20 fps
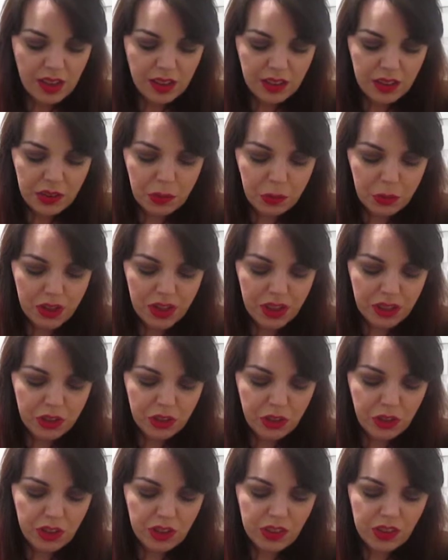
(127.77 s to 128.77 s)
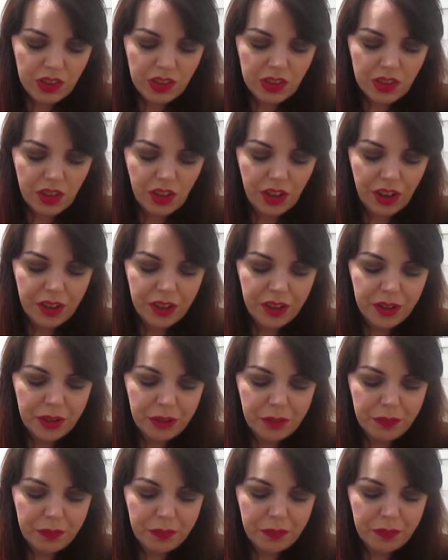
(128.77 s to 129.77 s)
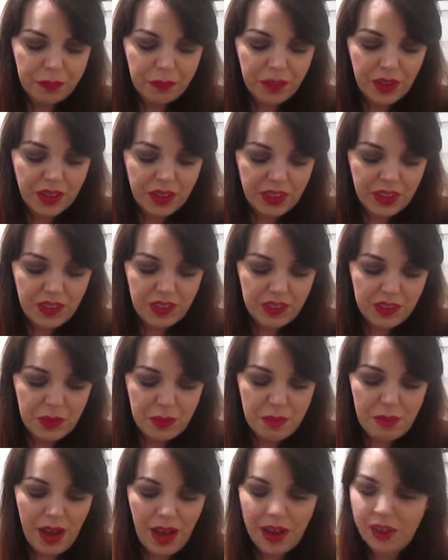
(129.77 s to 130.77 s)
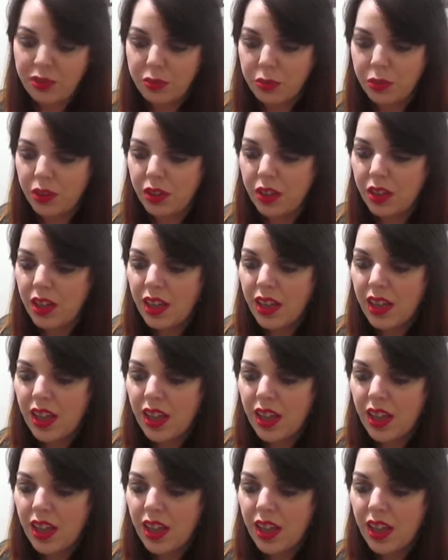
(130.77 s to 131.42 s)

This one here is called Stark, and this is the matte one.